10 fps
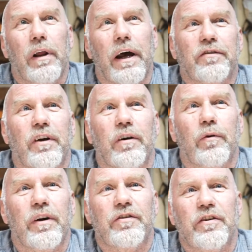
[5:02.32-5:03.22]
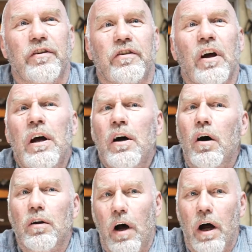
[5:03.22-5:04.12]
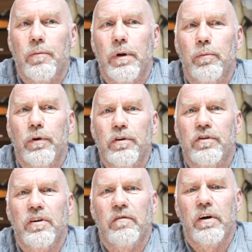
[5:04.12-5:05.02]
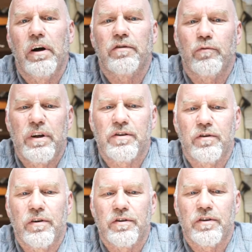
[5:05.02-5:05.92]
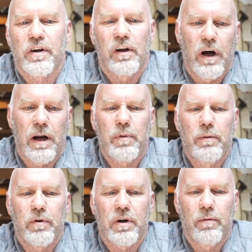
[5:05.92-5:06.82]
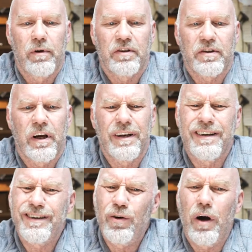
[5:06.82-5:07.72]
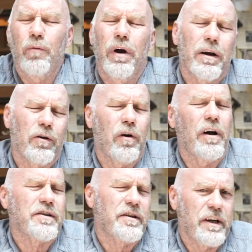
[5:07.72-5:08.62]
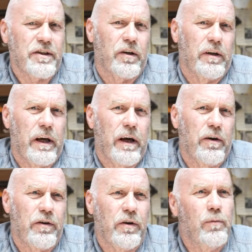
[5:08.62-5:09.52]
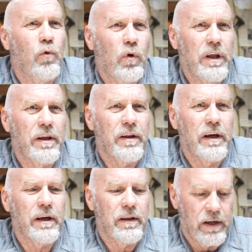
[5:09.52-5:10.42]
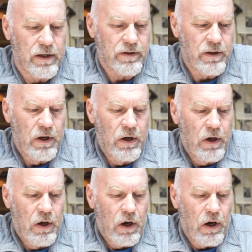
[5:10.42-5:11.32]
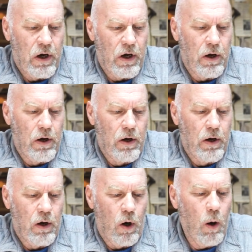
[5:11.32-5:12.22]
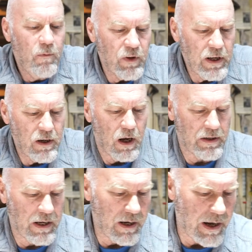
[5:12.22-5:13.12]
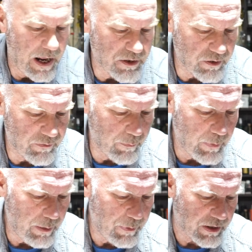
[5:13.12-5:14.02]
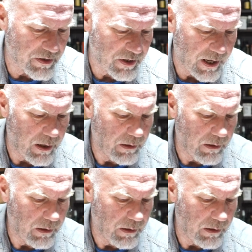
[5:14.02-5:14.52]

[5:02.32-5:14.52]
asking questions, a lot of people using the various resources, and a lot of people coming and saying, you know, I ran across this on the inner tube. What do you think of this? Hopefully not to get an answer from me, because I